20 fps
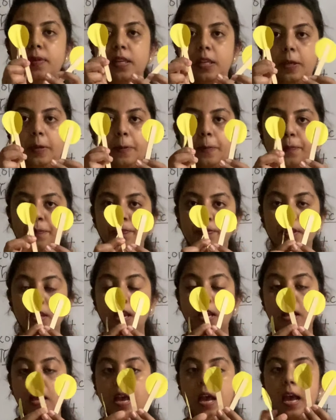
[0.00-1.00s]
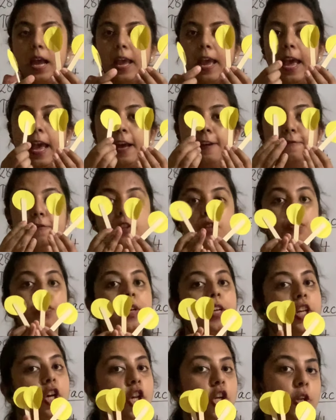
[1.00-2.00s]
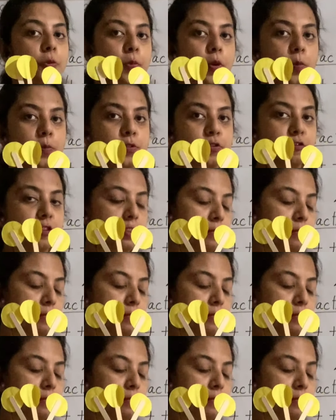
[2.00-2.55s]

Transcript: me, I have 3 lollipops